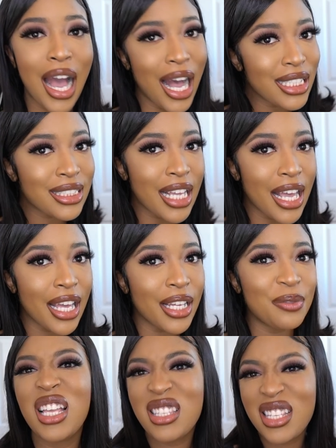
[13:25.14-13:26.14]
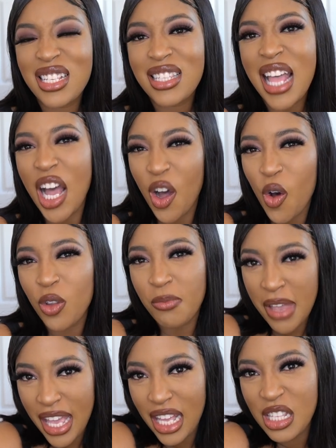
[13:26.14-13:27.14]
I said, is this that old
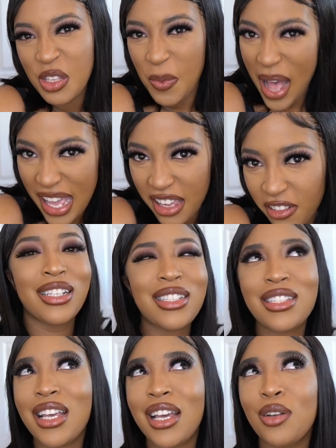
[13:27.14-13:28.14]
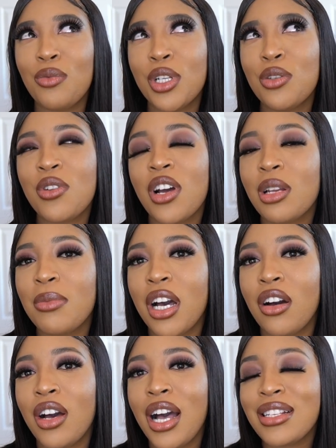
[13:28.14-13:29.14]
man's wife? She said, what are you talking
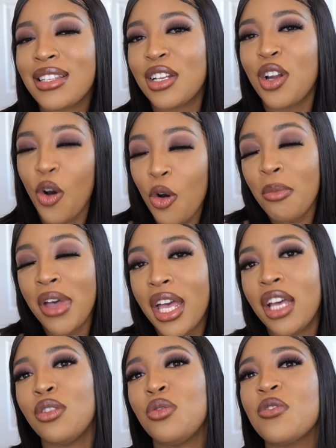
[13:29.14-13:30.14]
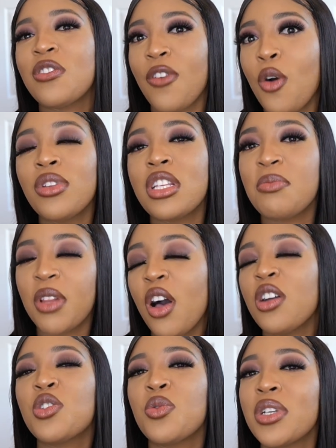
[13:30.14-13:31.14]
about? I said, the old man whose phone this
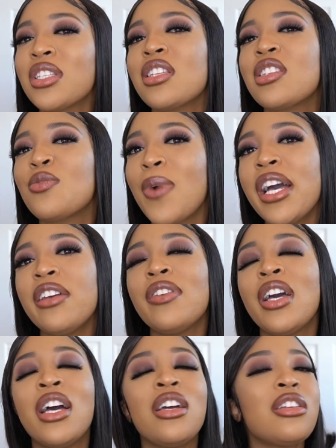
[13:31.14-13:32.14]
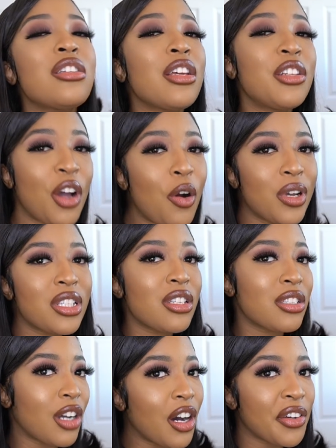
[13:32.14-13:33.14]
belongs to, is this his wife? She said, no, it's
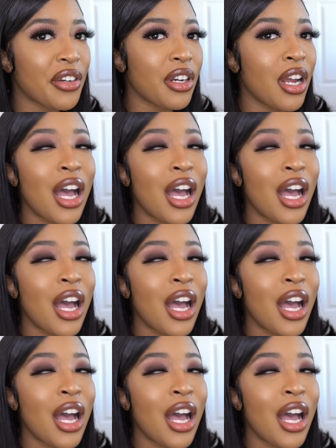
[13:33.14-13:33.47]
his daughter.